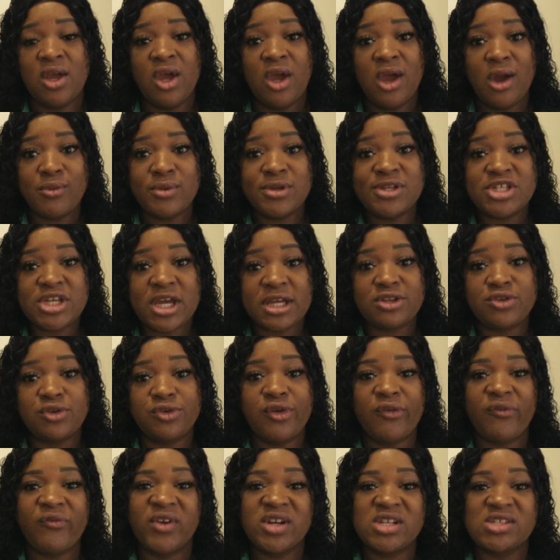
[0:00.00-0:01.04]
When you check through your
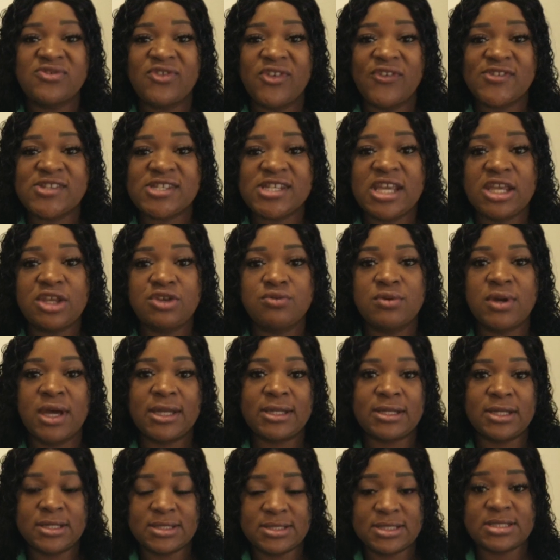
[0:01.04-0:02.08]
first 15, you're
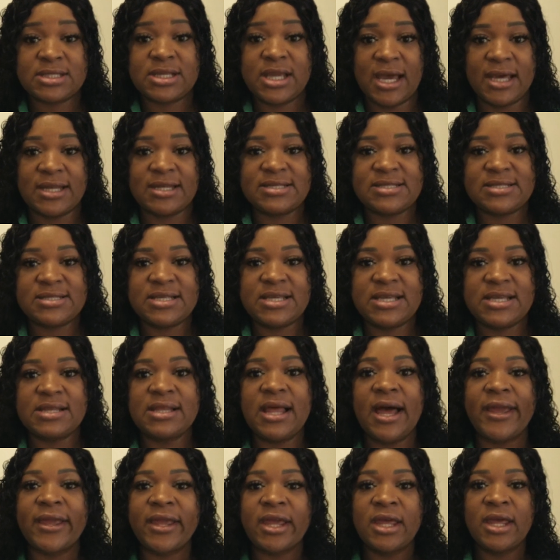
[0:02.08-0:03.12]
gonna kind of see
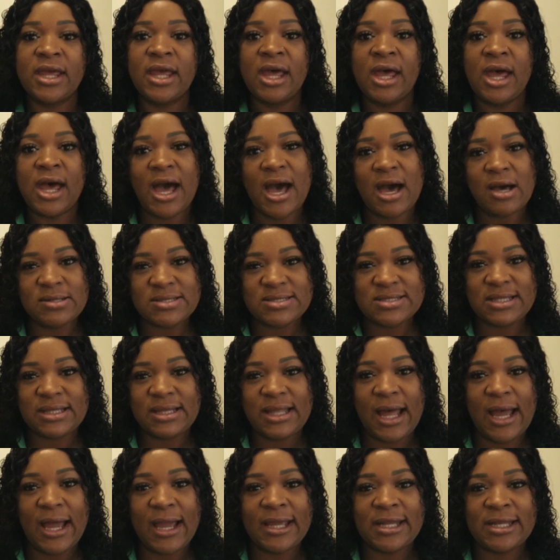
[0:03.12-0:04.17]
like, how's the
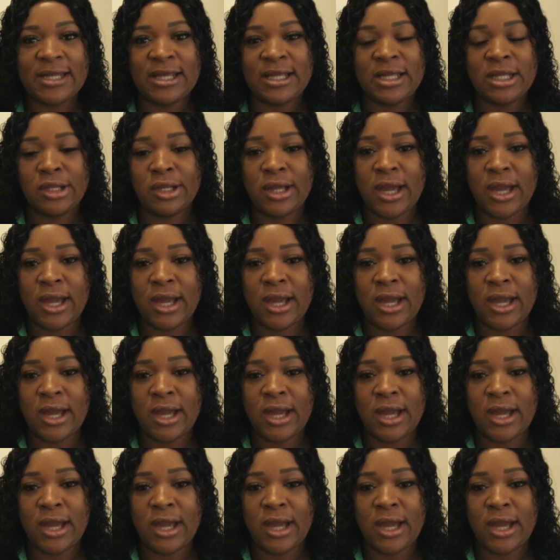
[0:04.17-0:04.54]
lighting?